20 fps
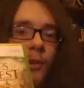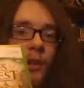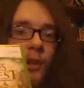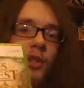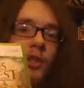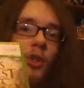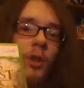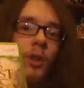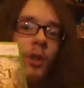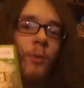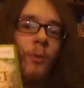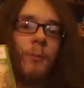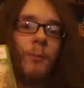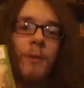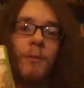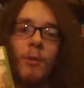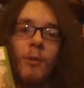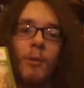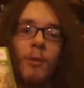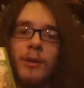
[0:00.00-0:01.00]
really enjoyable for
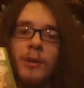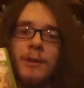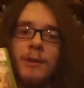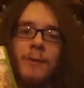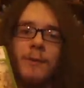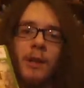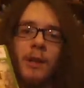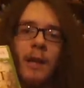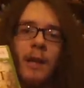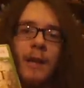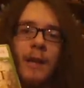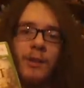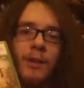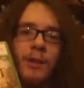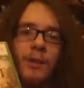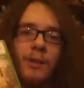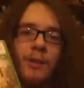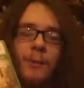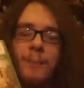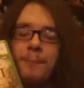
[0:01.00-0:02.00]
me with all the different
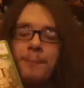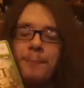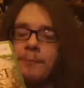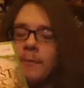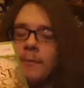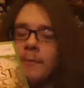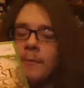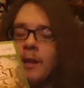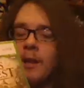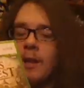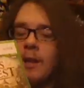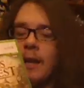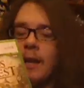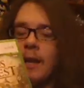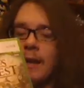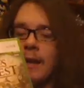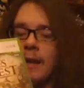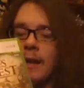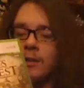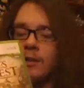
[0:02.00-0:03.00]
classes.
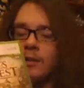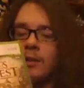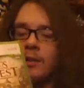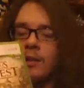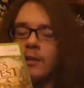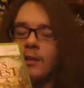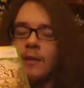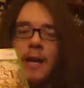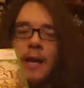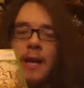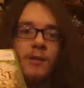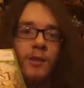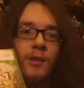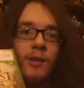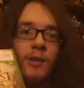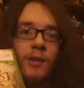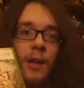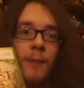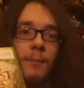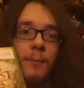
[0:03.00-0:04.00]
And it has
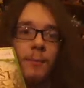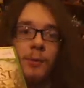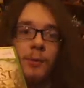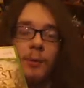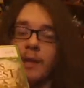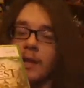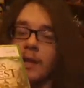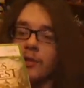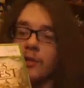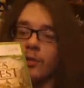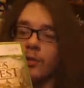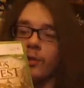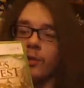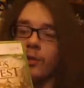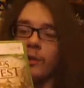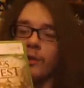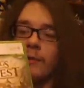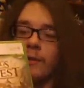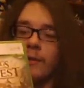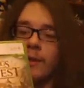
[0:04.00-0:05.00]
its problems with the
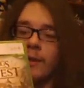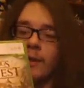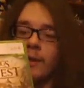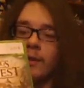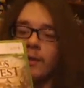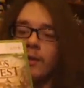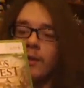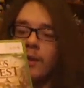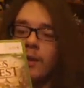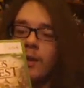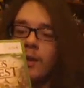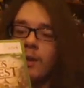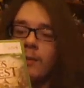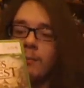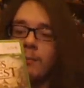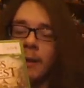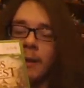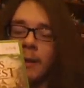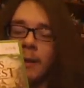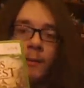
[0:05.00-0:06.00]
controls and everything,
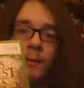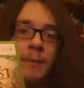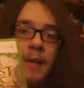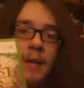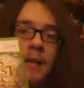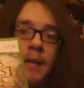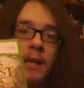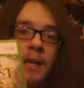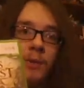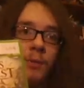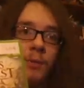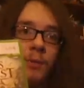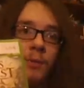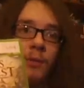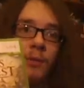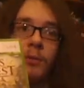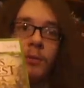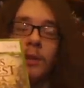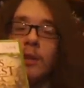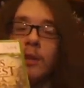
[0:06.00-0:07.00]
but for me this was
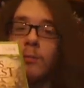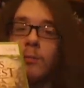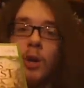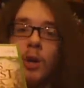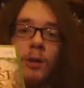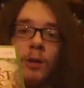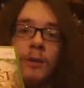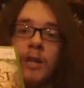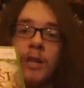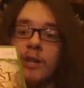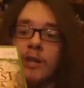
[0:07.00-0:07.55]
a really welcome